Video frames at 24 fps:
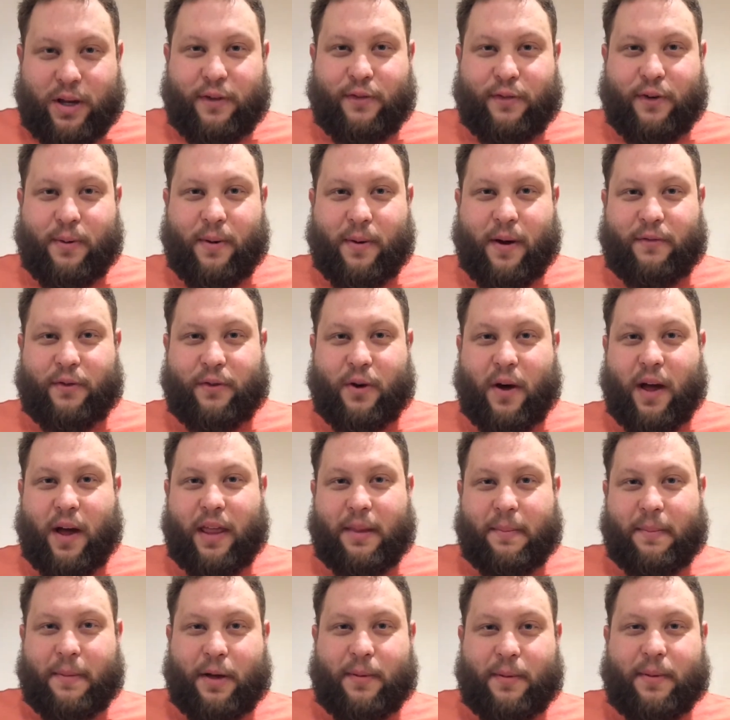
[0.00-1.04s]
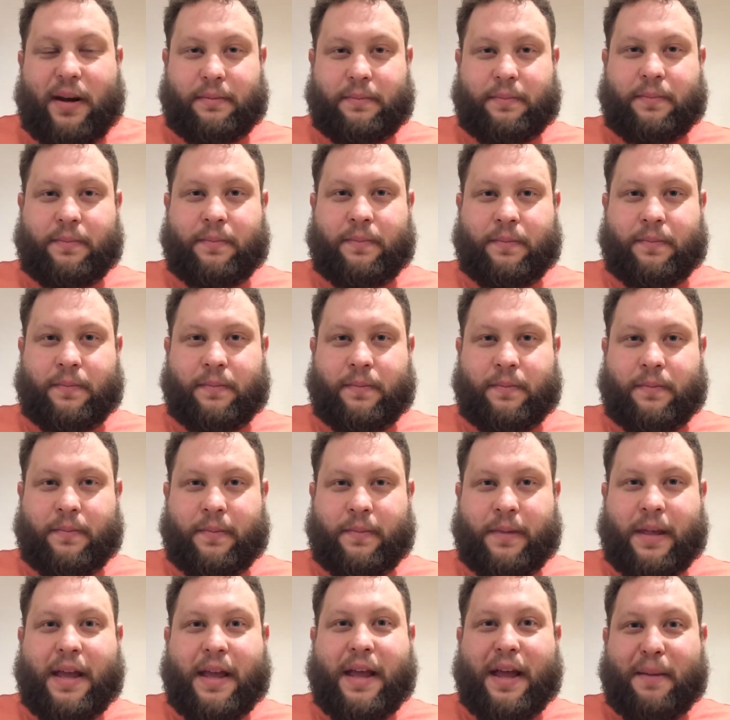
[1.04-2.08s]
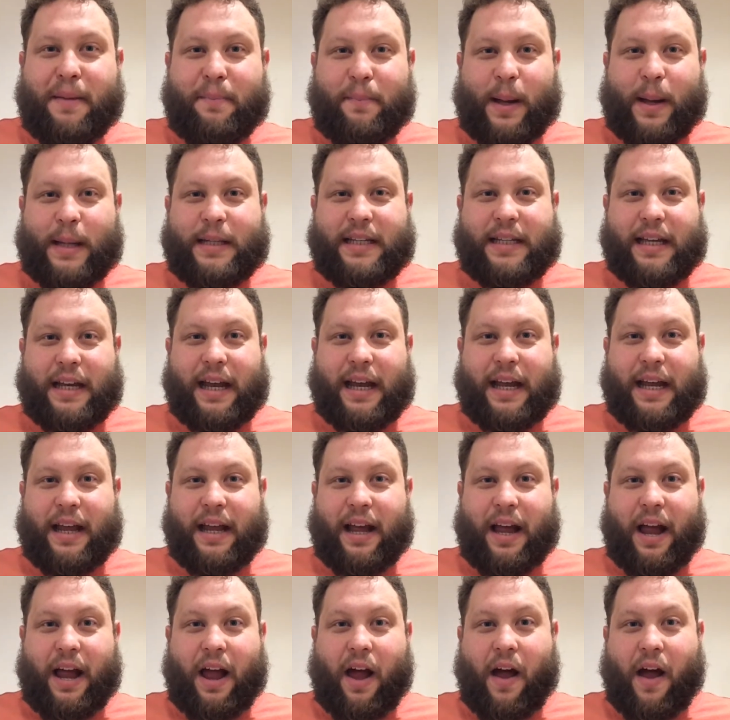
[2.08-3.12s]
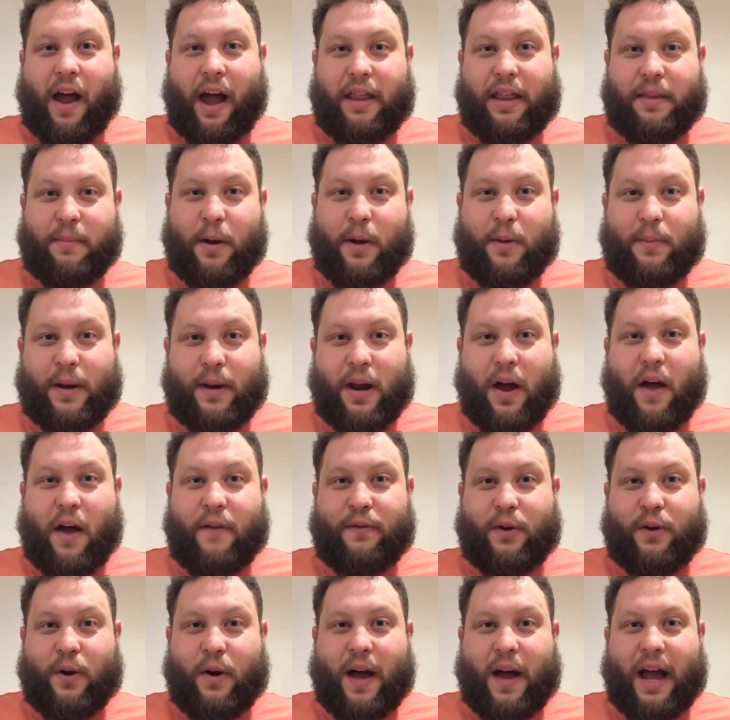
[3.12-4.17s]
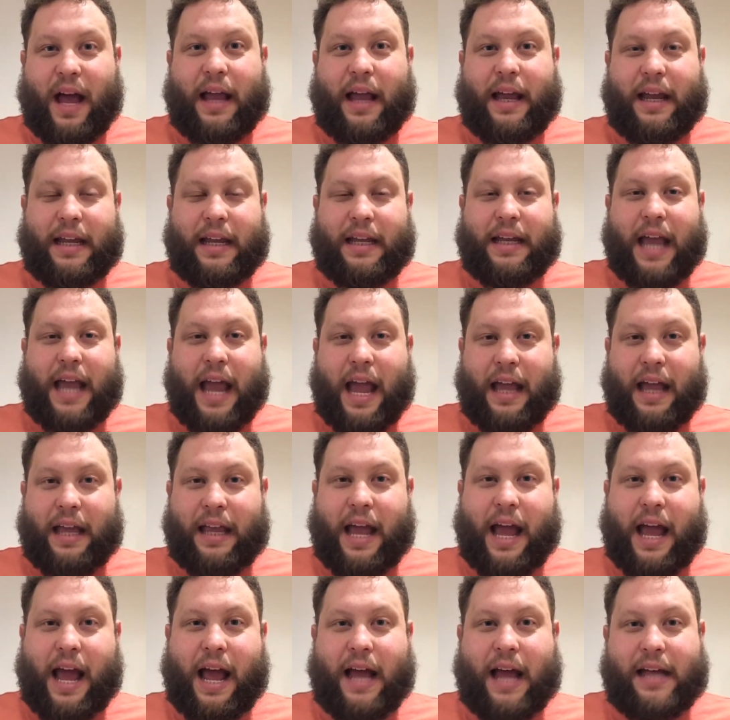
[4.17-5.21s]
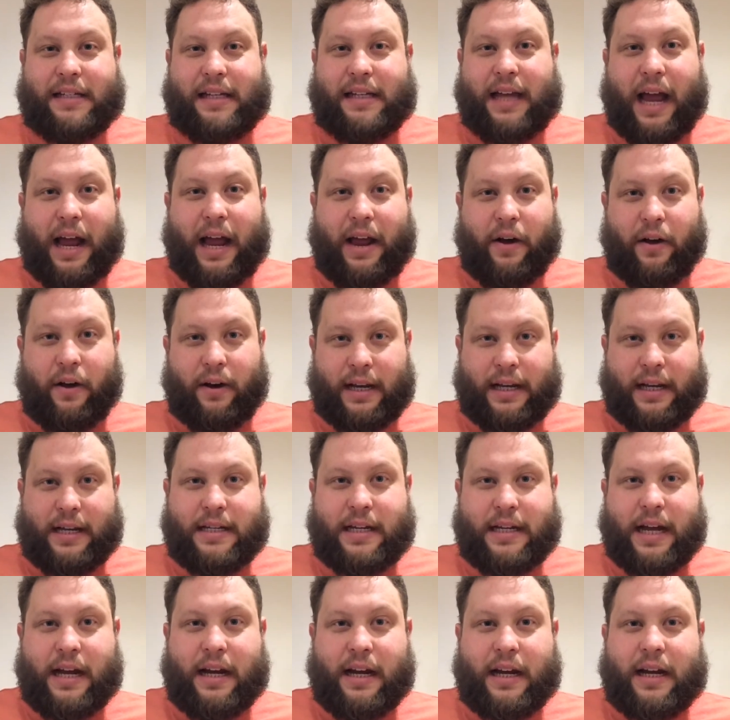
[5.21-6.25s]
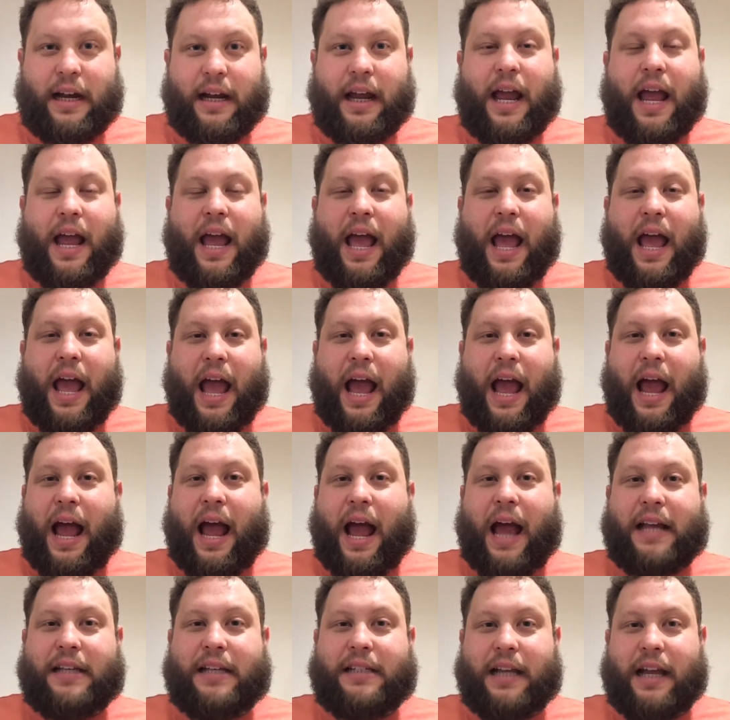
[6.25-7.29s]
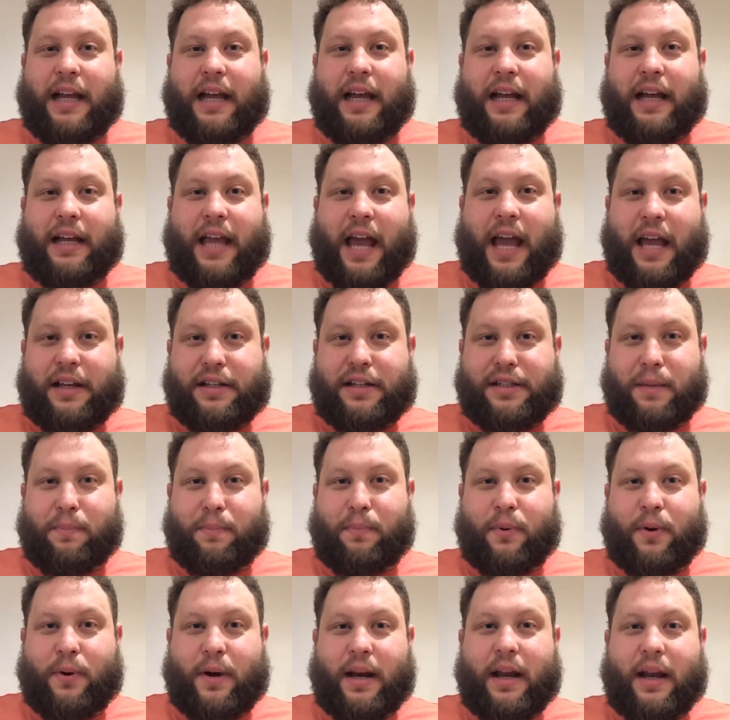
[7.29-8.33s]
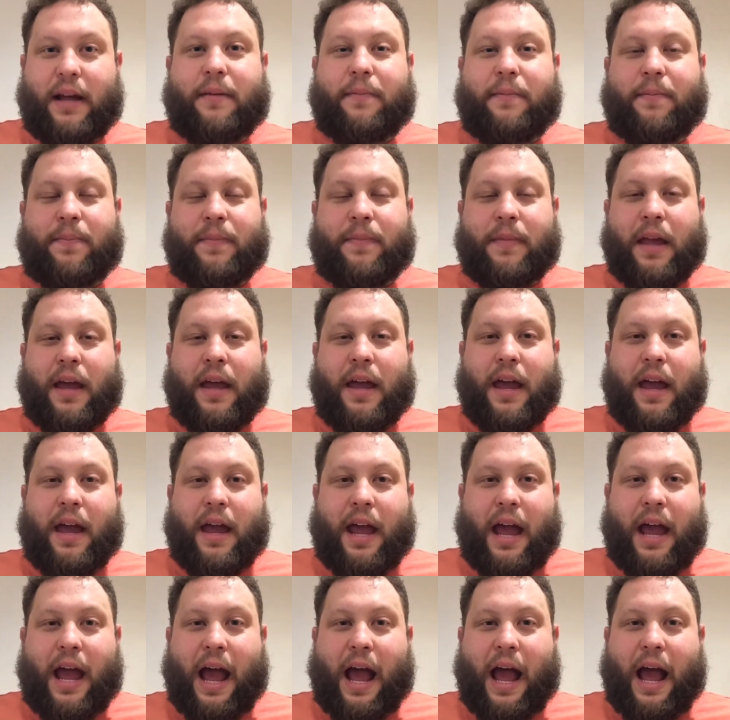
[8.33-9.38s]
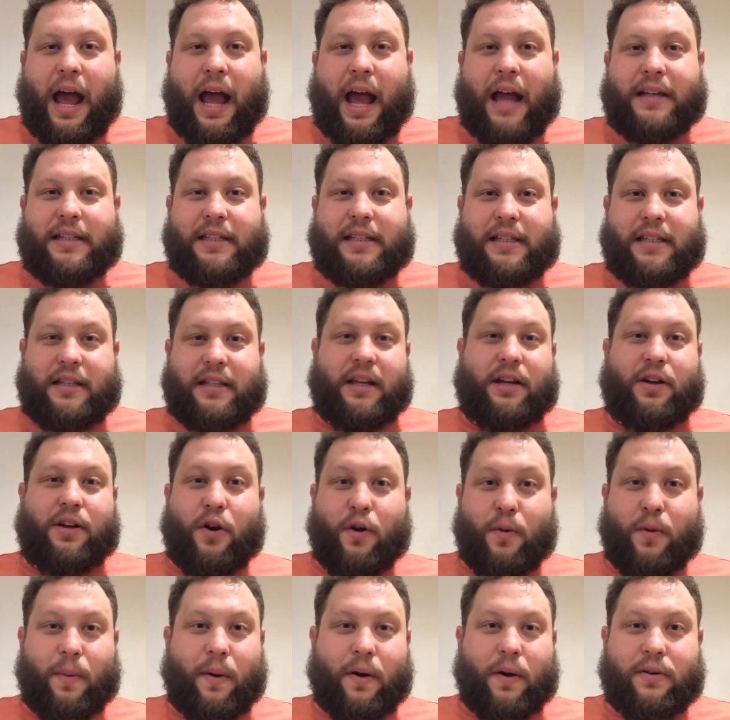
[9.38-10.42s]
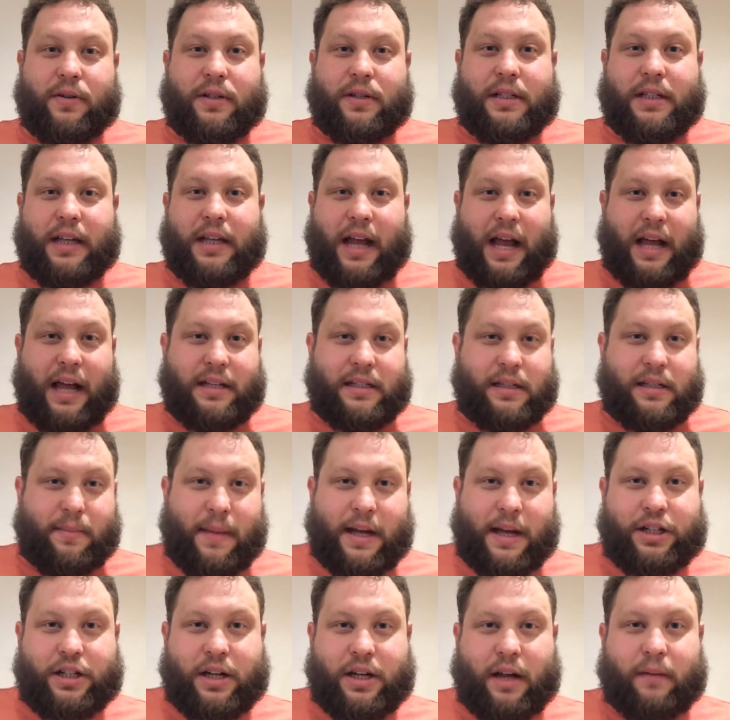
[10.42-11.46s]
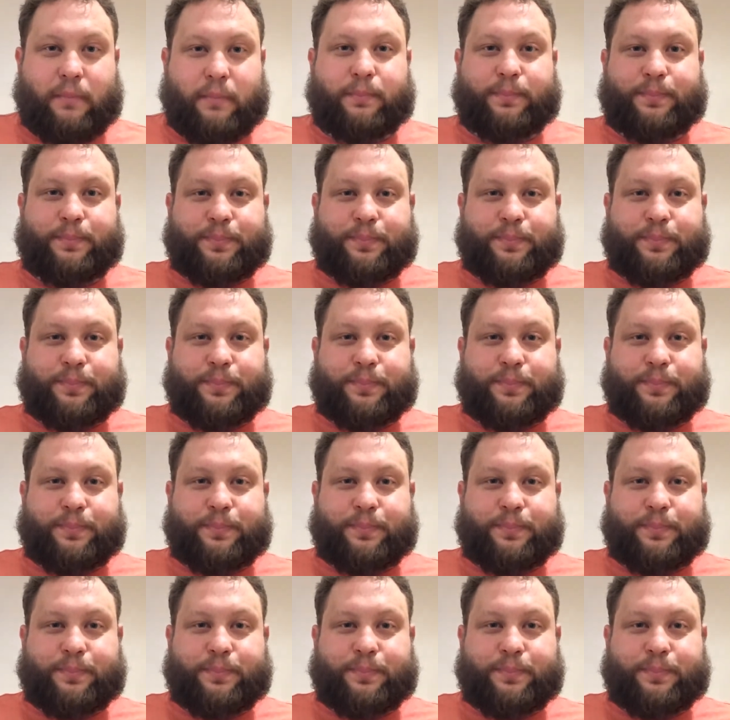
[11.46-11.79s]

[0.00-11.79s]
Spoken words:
you through what I've got at the moment. Basically, at the moment, I've got a keg as a hot liquor tank, and a keg as a boiler, and a cool box as the mash tun.